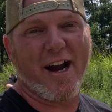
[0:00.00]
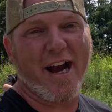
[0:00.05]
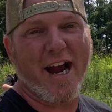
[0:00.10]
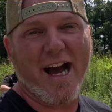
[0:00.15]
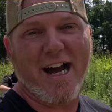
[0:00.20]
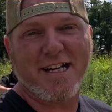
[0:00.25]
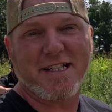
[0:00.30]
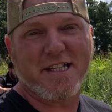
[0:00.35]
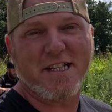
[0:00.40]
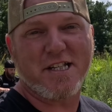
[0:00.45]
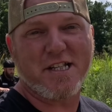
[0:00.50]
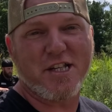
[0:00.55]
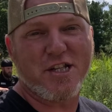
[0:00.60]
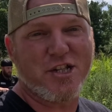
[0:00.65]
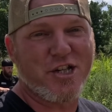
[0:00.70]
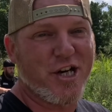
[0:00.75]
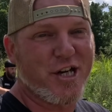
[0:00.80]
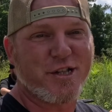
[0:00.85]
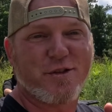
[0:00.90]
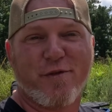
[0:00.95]
right guys, this
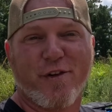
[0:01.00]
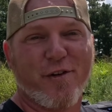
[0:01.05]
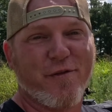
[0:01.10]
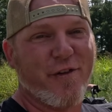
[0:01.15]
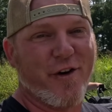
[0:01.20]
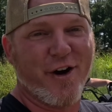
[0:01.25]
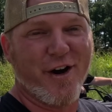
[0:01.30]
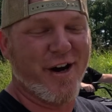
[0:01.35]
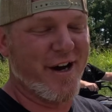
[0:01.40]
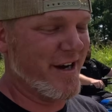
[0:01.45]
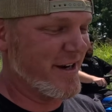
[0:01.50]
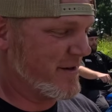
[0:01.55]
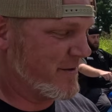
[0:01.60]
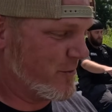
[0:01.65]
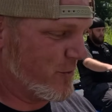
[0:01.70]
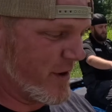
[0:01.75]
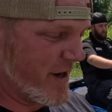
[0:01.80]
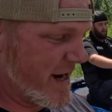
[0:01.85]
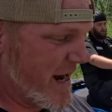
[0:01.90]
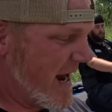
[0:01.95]
is just for fun.
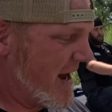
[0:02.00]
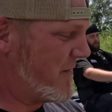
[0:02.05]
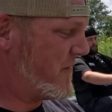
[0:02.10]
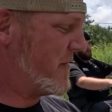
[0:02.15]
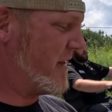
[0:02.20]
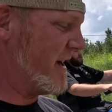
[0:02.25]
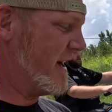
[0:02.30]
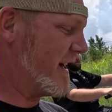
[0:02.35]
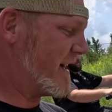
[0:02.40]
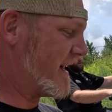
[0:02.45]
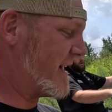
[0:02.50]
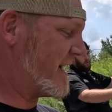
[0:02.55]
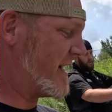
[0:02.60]
We got the